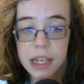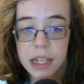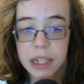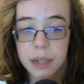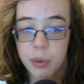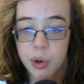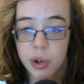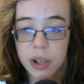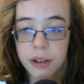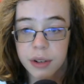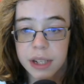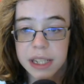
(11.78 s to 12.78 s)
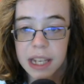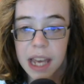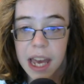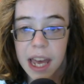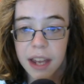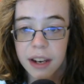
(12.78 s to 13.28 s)
it's your boy
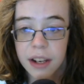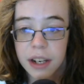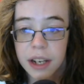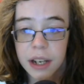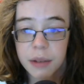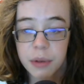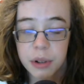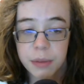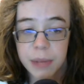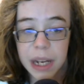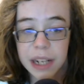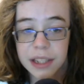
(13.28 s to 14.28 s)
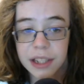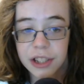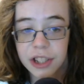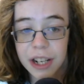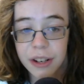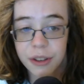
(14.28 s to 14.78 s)
KrazyKat, and welcome back to the
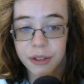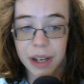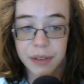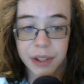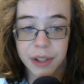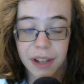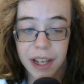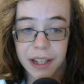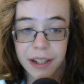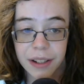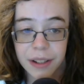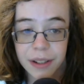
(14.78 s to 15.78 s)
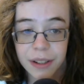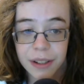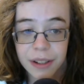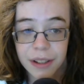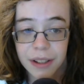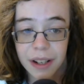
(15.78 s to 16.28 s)
channel after like
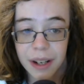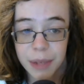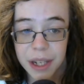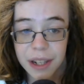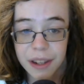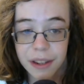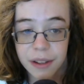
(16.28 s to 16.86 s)
a month.